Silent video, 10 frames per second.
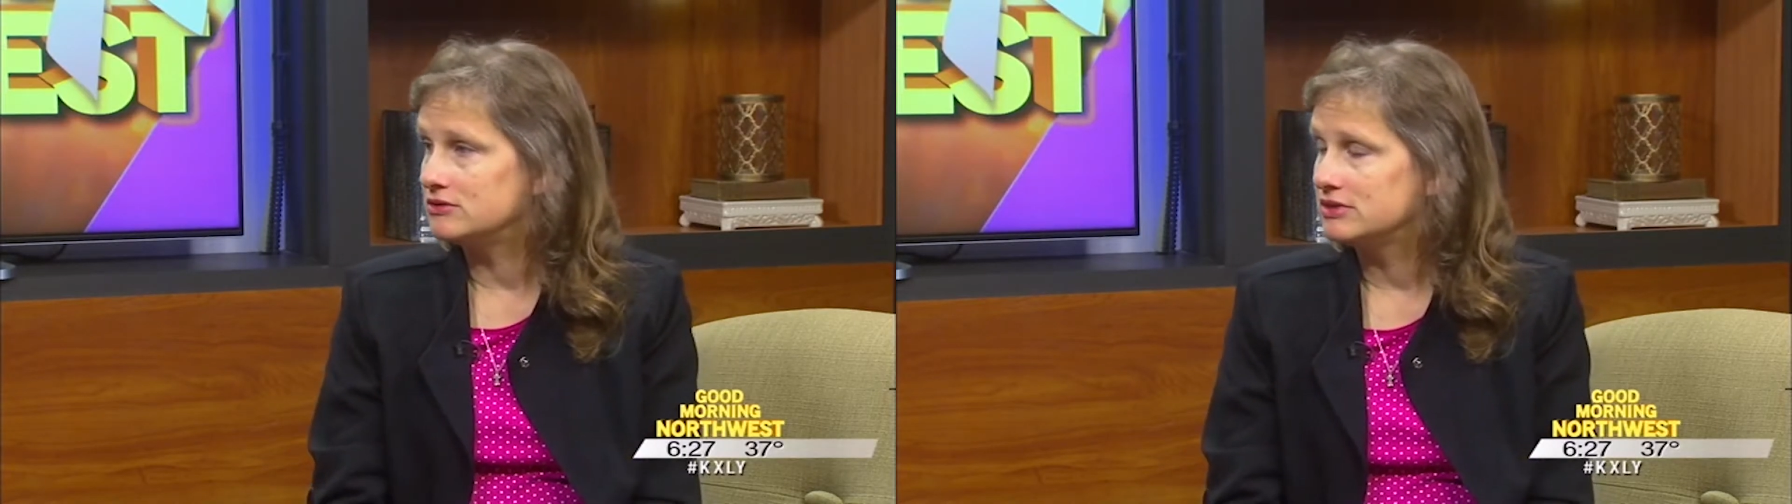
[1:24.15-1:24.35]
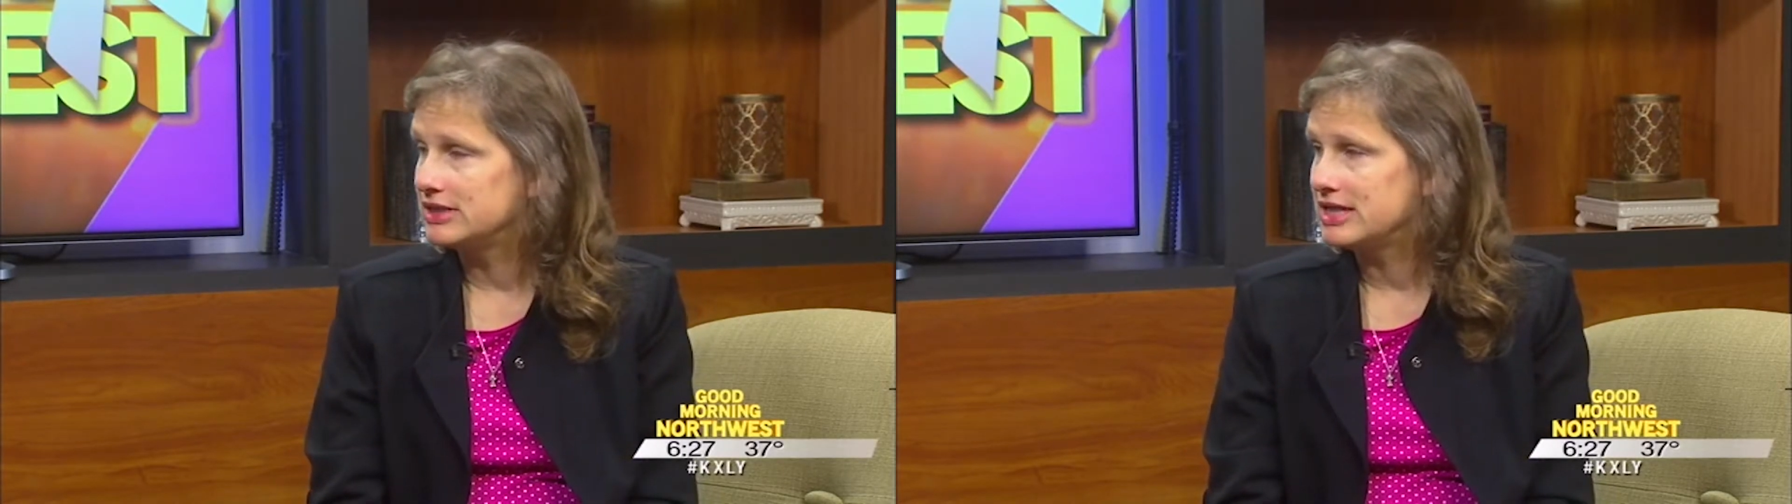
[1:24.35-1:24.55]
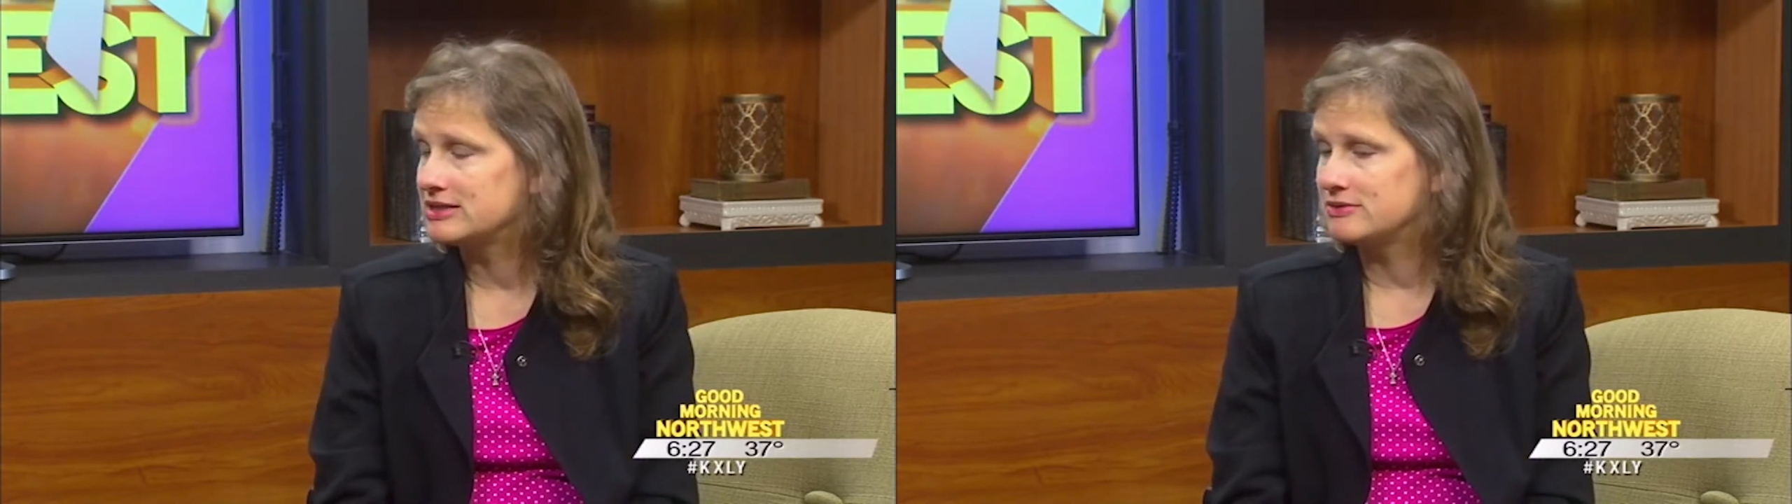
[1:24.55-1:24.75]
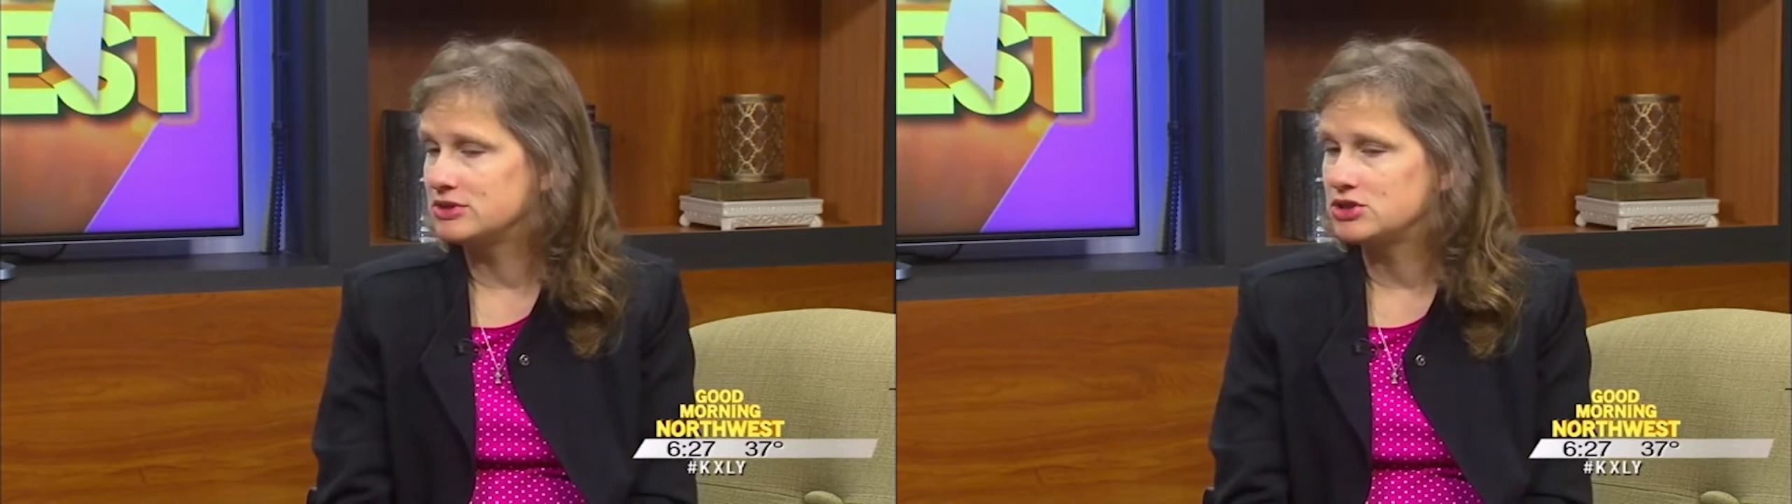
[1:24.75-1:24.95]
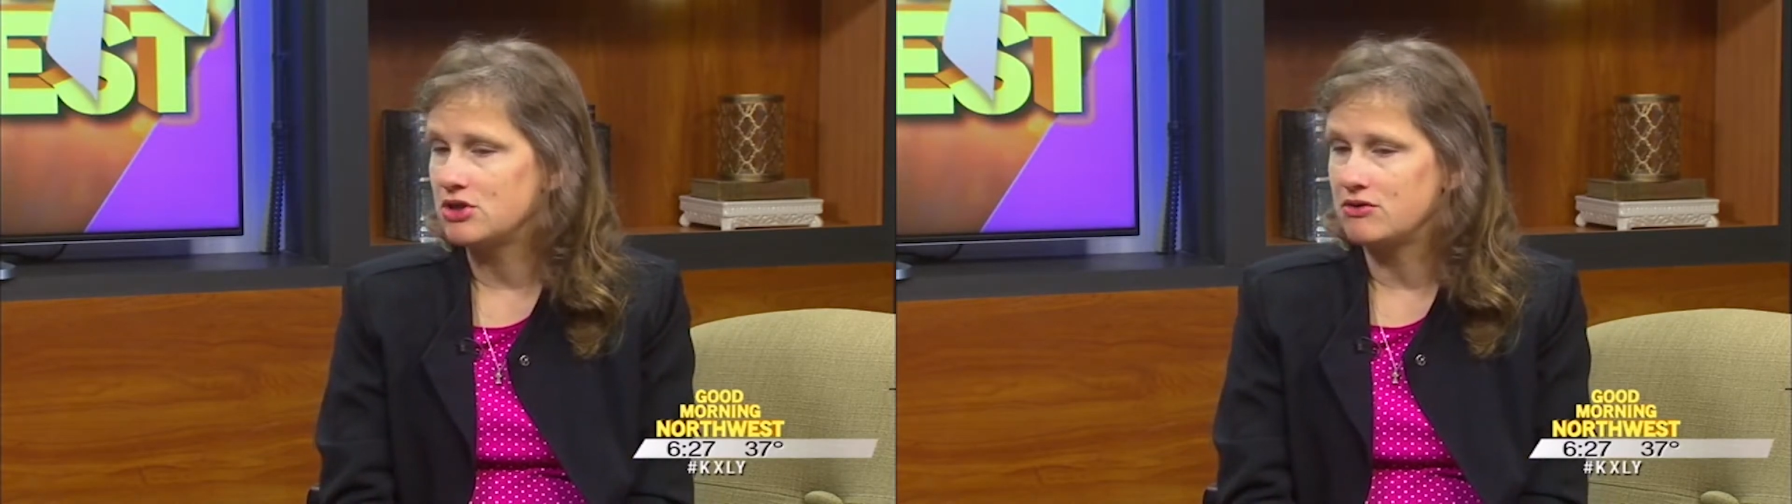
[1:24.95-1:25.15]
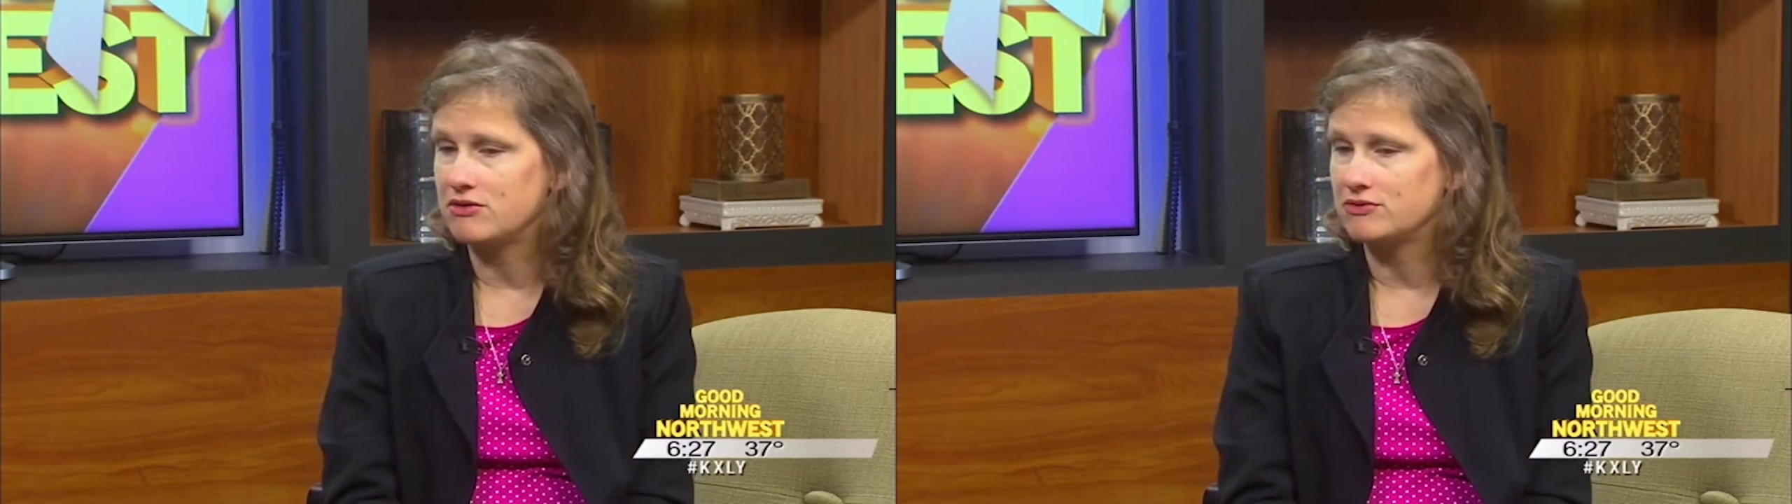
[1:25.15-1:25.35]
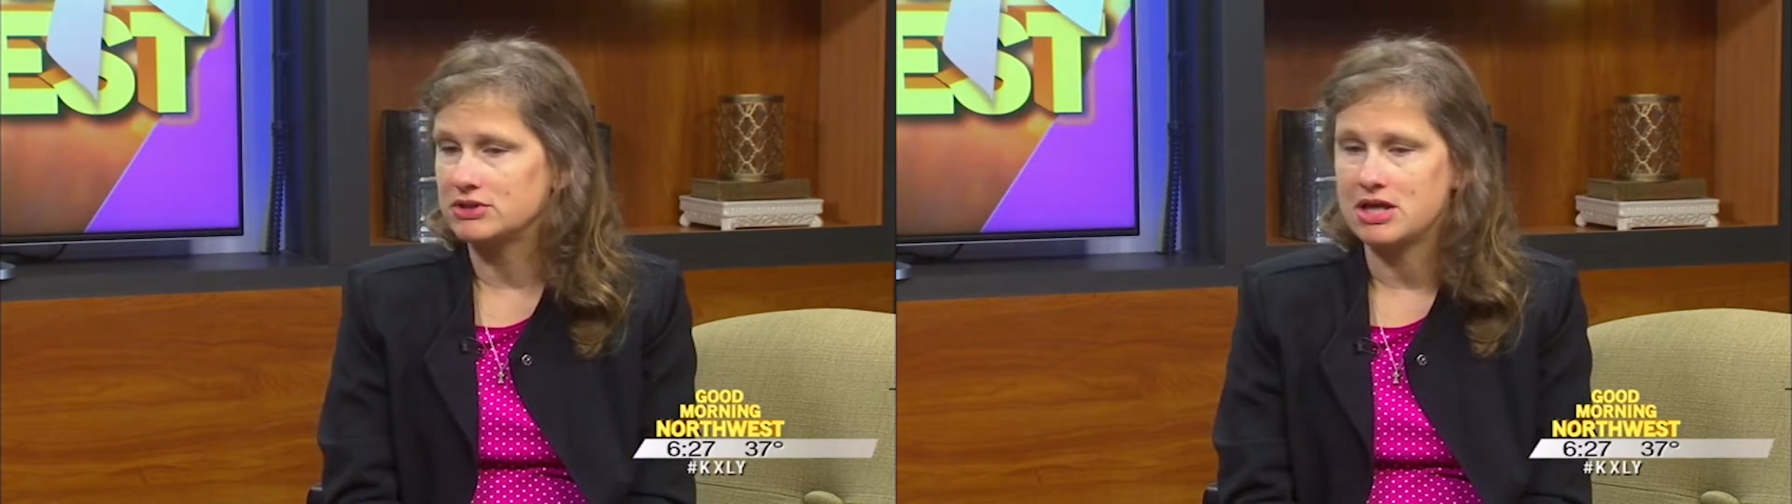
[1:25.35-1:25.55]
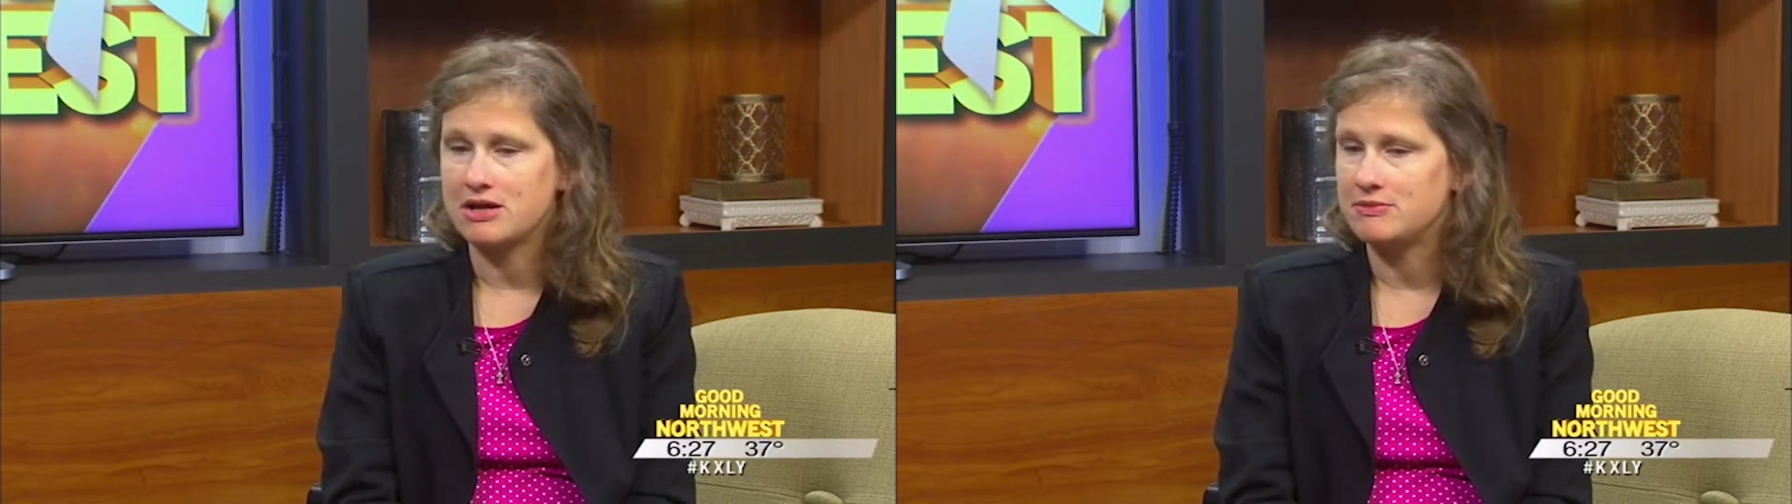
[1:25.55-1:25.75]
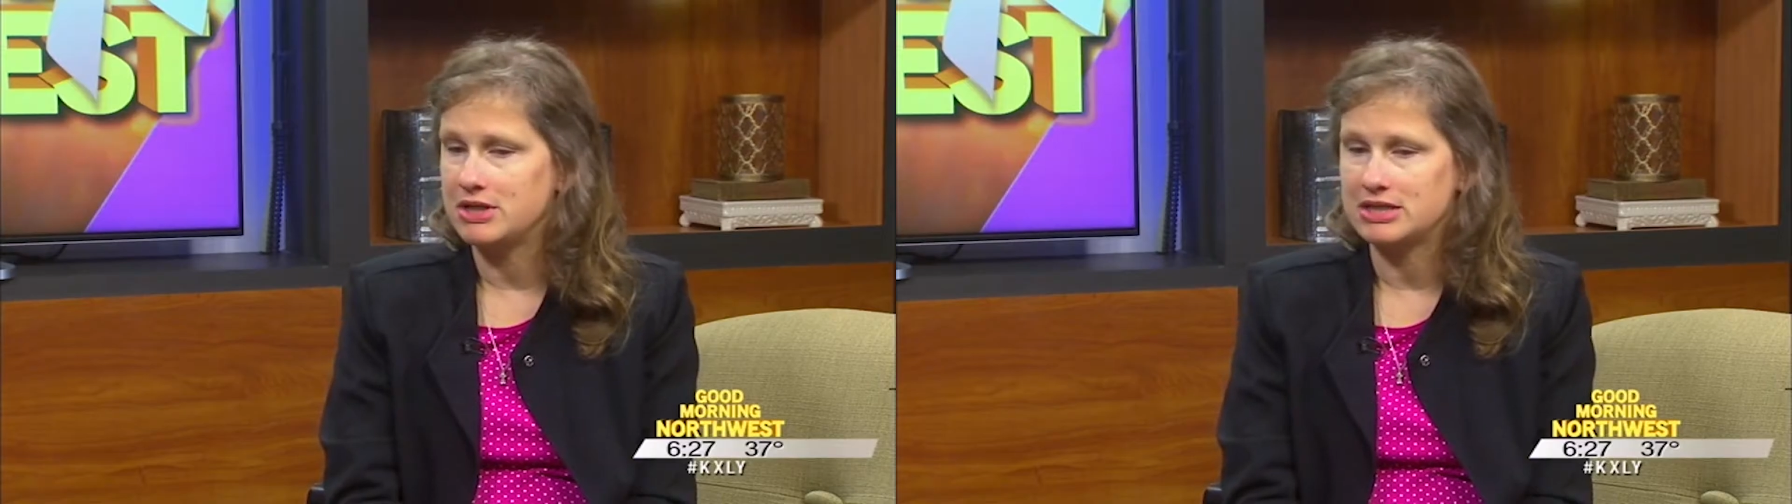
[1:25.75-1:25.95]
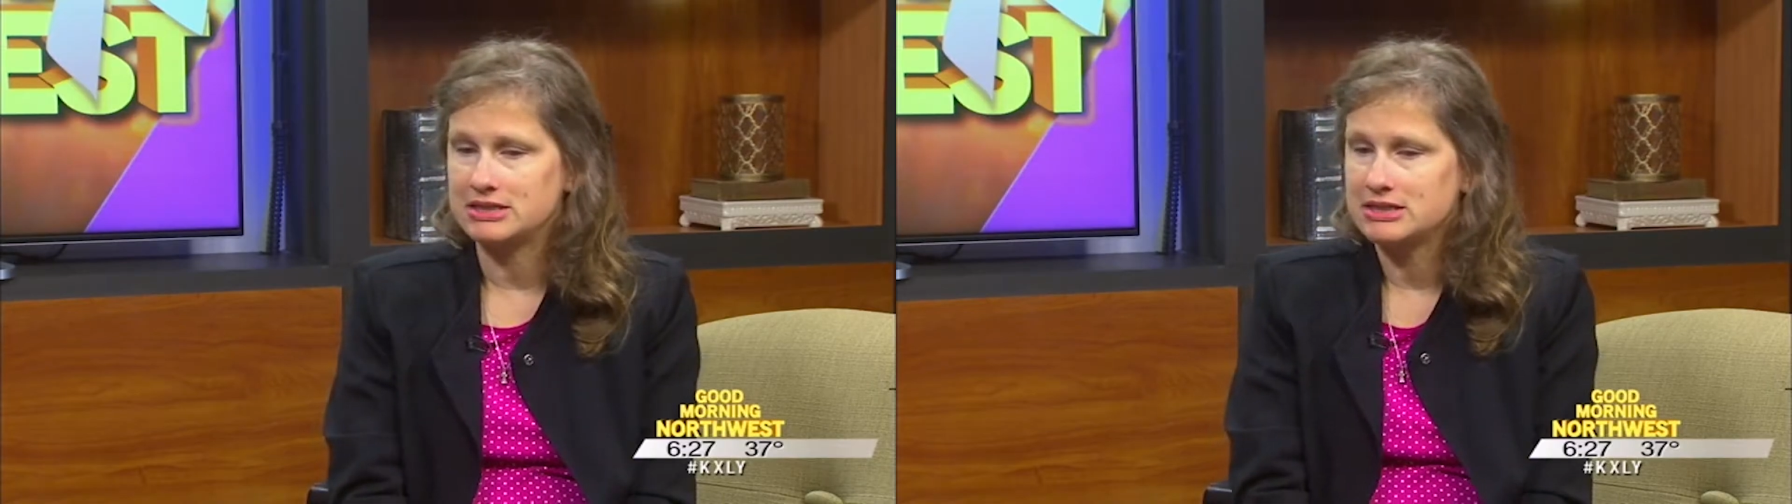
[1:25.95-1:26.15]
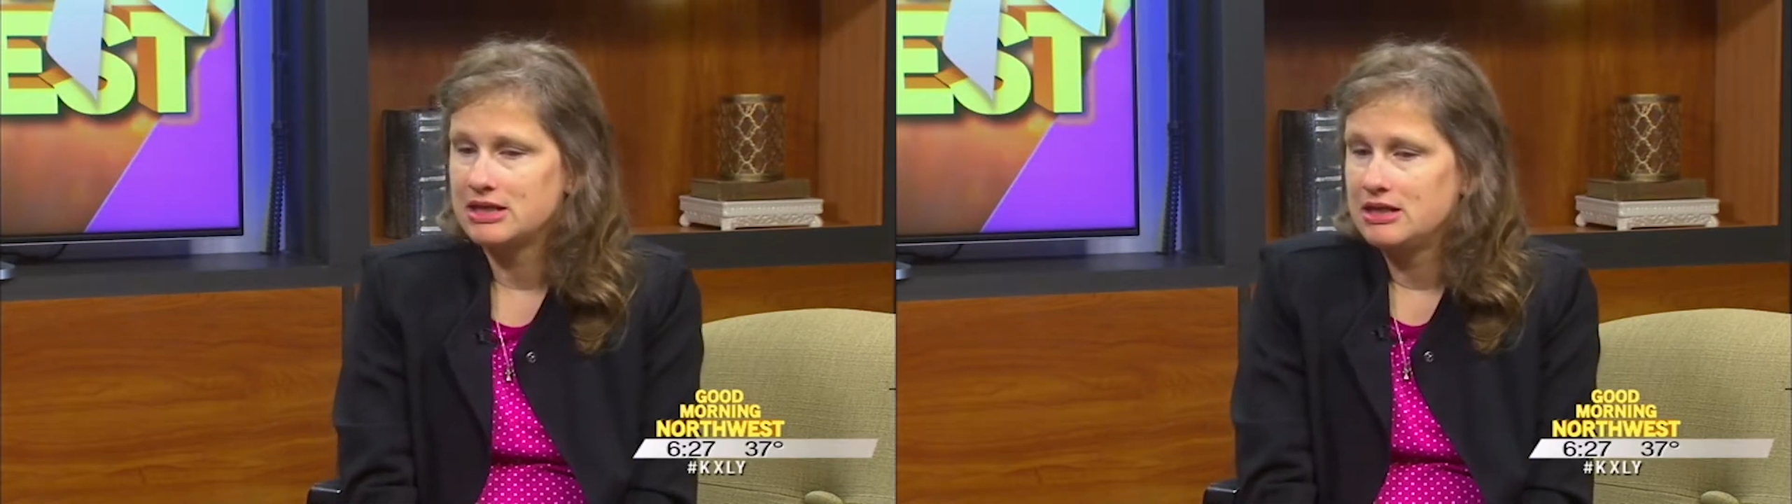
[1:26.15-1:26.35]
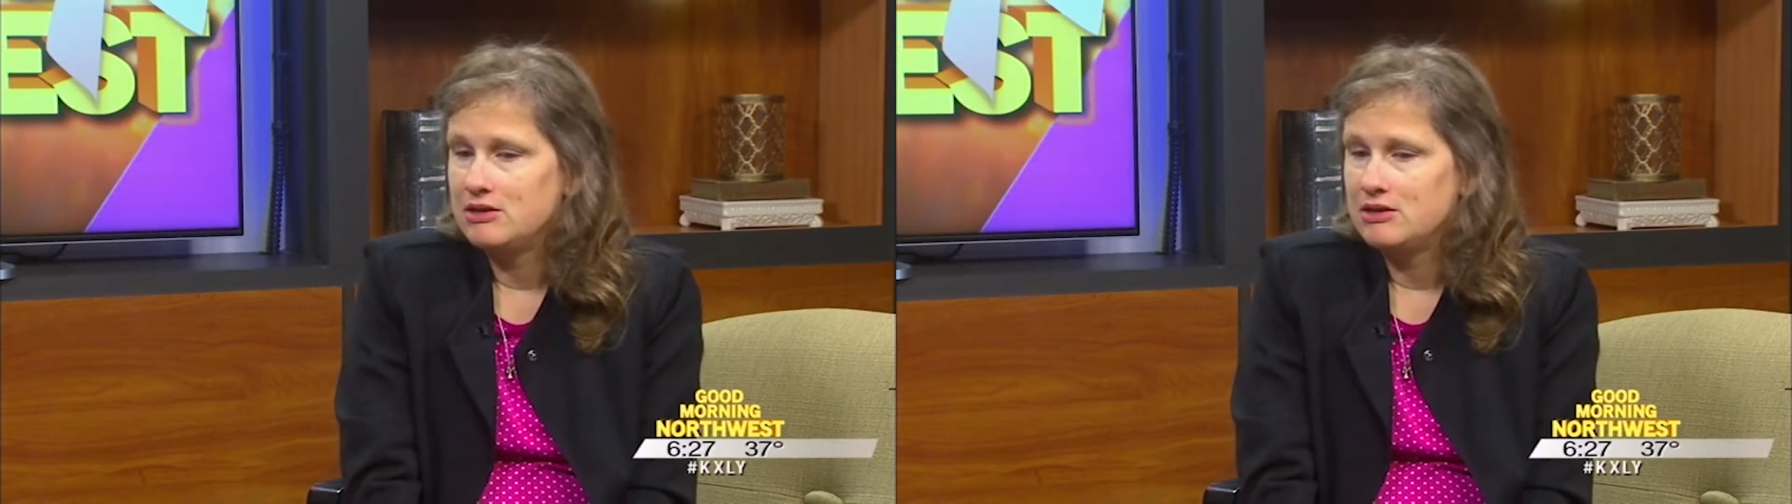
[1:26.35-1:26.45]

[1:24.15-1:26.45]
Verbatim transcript: Mm -hmm. And mm-hmm. that's been shown over time because